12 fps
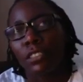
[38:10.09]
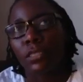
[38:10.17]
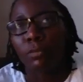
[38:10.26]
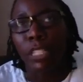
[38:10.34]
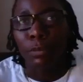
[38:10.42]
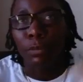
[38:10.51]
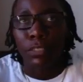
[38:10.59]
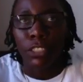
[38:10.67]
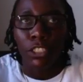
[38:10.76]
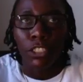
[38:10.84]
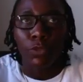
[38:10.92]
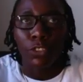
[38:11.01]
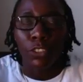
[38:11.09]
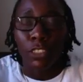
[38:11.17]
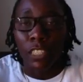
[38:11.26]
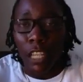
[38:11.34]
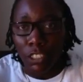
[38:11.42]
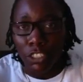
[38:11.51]
better positions for
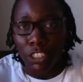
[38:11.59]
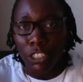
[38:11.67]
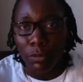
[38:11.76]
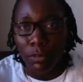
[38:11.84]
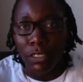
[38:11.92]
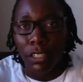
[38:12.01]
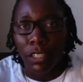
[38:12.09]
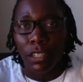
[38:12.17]
scholarships.